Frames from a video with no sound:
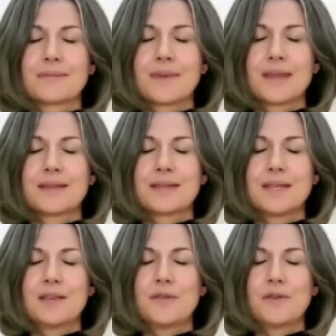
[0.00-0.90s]
and
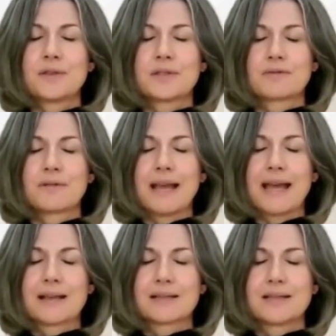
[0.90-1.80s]
see if you can just
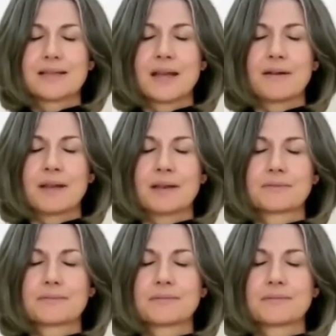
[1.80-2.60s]
relax this area.